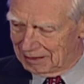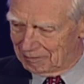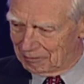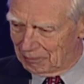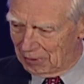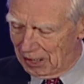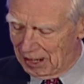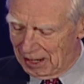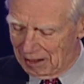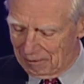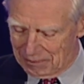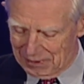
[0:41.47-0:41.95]

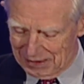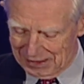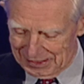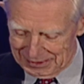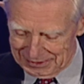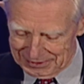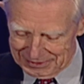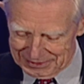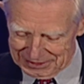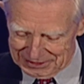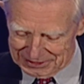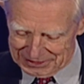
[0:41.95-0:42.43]

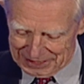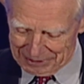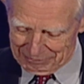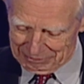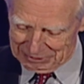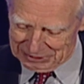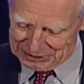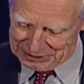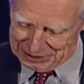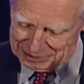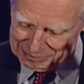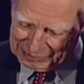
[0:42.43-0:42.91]
Bob
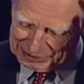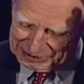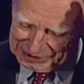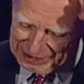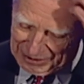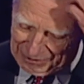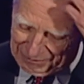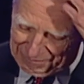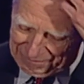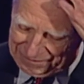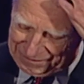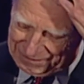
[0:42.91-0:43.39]
distinguished
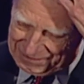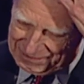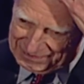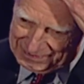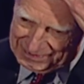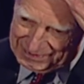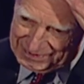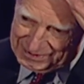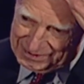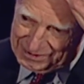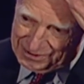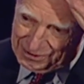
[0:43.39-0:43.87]
himself
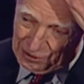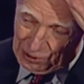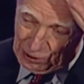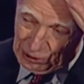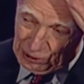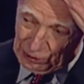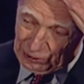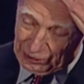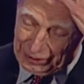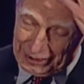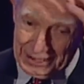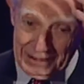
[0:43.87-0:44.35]

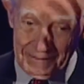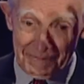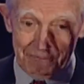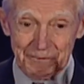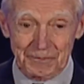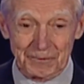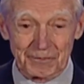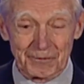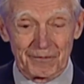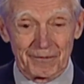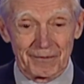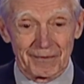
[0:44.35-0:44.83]
early
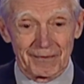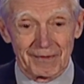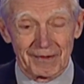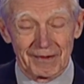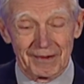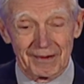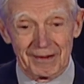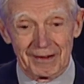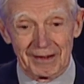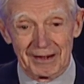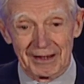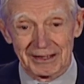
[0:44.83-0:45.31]

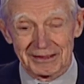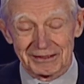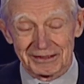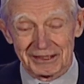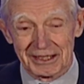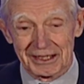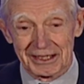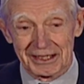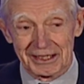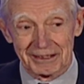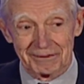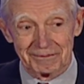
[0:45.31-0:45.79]
as
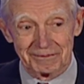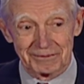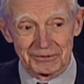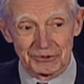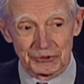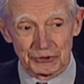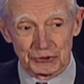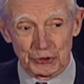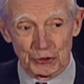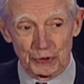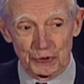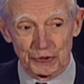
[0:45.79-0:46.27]
a
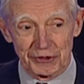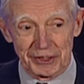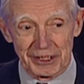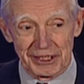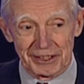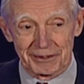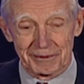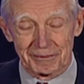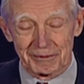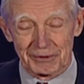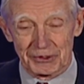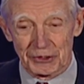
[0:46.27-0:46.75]
student at
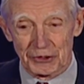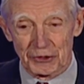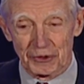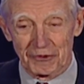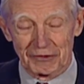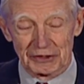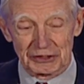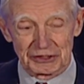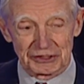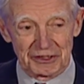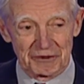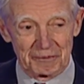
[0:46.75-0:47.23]
the
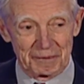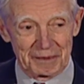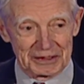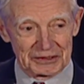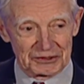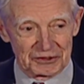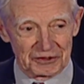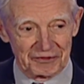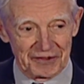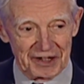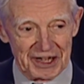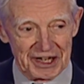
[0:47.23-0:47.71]
University of
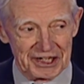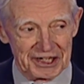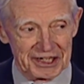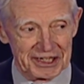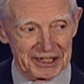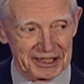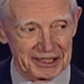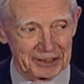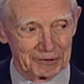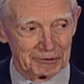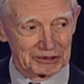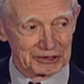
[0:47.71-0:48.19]
Pennsylvania.
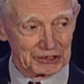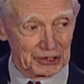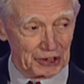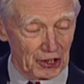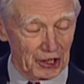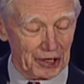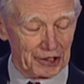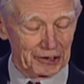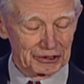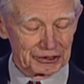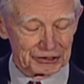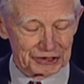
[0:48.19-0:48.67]
He was an
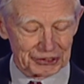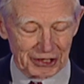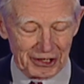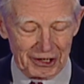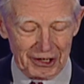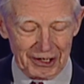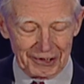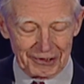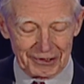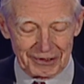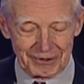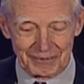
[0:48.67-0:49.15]
honors
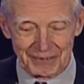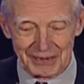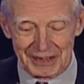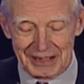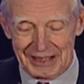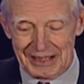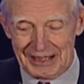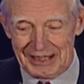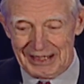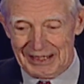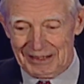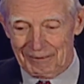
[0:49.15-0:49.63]
scholar,
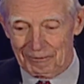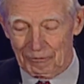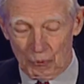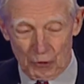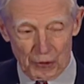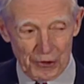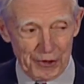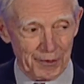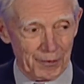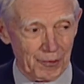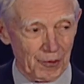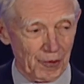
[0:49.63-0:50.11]

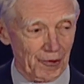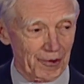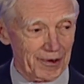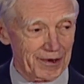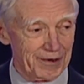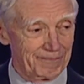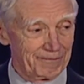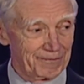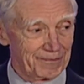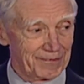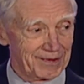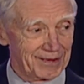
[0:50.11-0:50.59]

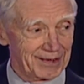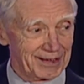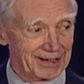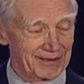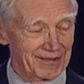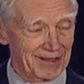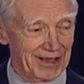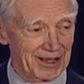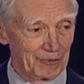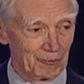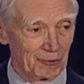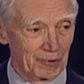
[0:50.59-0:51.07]
mortarboard. He
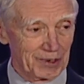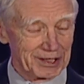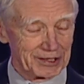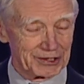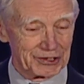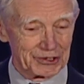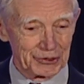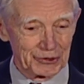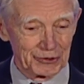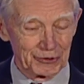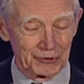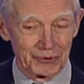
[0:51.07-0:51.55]
then went
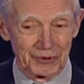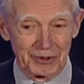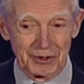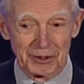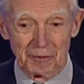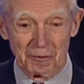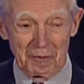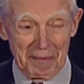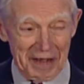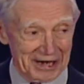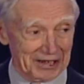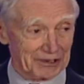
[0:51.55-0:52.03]
to
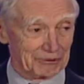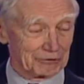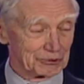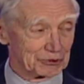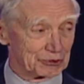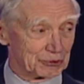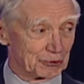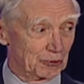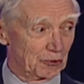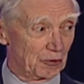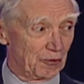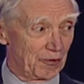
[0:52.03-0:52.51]
medical
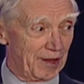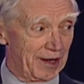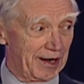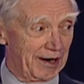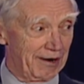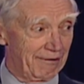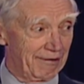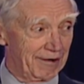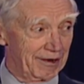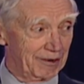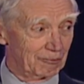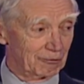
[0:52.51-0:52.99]
school
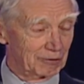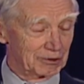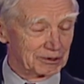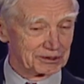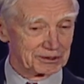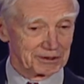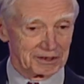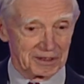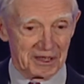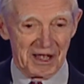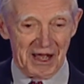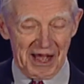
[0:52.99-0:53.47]
there and
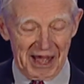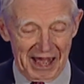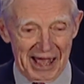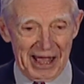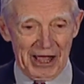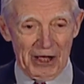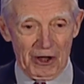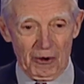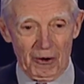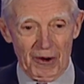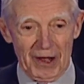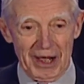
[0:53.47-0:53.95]
was
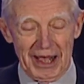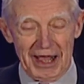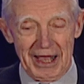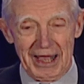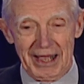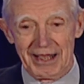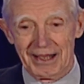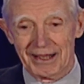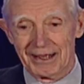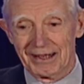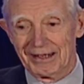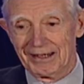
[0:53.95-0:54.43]

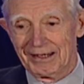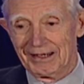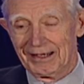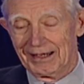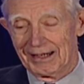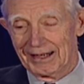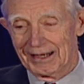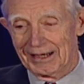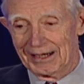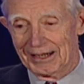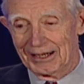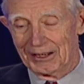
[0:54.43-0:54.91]
AOA,
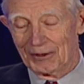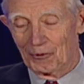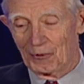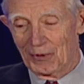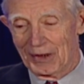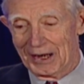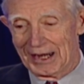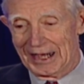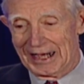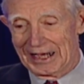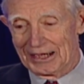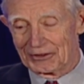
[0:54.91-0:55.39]

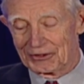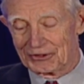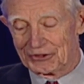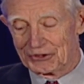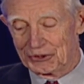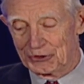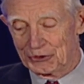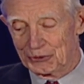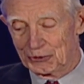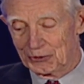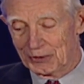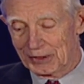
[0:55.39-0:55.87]
went out
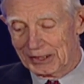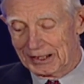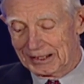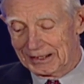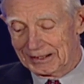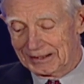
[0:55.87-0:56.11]
to